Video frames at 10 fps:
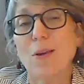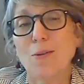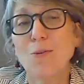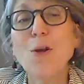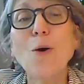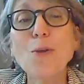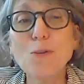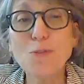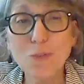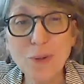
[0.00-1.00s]

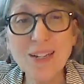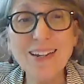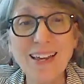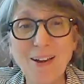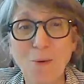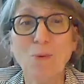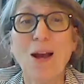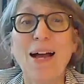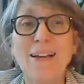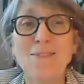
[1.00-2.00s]
you've really
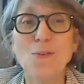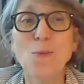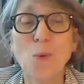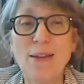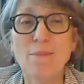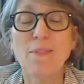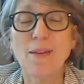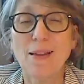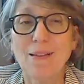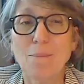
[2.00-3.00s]
arrived when
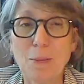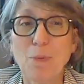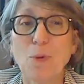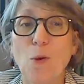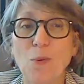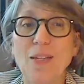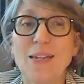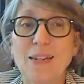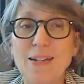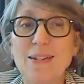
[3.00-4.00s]
people
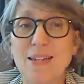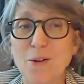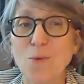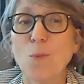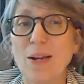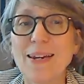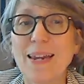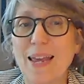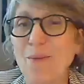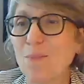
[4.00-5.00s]
only need to hear one
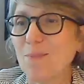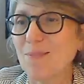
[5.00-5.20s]
name.